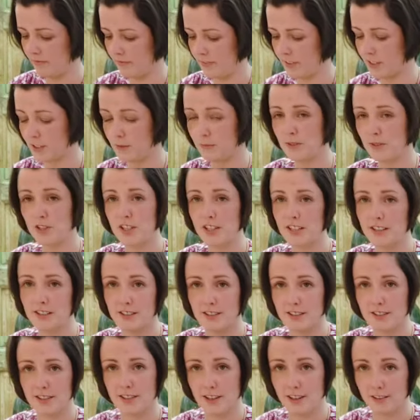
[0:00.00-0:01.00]
This machine
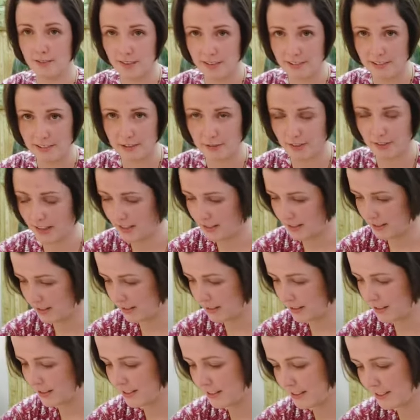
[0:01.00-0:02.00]
does go very
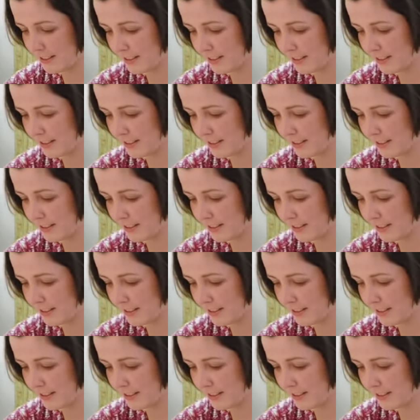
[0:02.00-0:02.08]
fast.